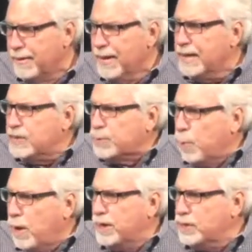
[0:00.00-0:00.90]
It is
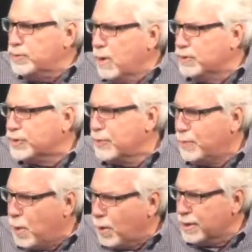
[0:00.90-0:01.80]
what is most
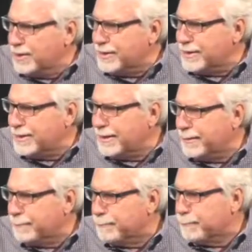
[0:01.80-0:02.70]
important to
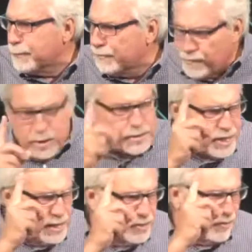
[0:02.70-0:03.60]
him. First
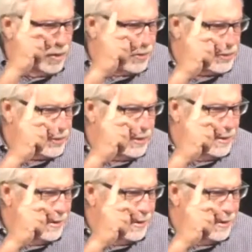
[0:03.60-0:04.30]
things first.